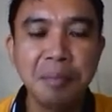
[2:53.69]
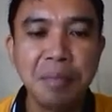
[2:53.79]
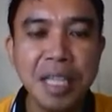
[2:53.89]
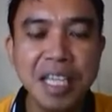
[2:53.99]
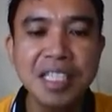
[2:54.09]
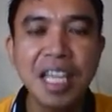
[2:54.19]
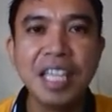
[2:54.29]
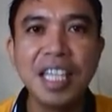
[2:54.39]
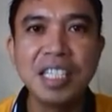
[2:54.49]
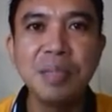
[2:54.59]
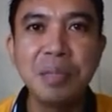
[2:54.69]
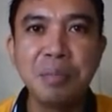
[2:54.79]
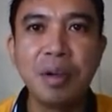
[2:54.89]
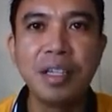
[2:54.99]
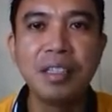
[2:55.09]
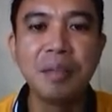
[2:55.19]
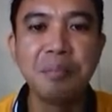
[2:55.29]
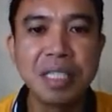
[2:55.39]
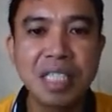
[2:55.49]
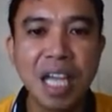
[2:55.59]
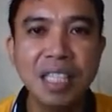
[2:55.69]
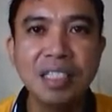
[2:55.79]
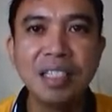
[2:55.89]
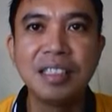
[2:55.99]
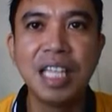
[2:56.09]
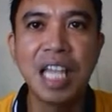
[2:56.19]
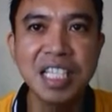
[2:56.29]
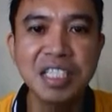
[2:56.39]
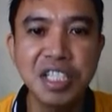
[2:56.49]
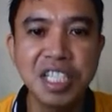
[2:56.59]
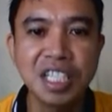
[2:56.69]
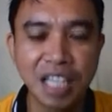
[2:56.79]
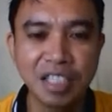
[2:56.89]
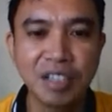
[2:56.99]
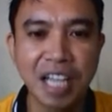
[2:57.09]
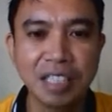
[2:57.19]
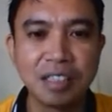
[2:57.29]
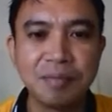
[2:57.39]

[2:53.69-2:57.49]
place a decimal point beside the last digit at the right.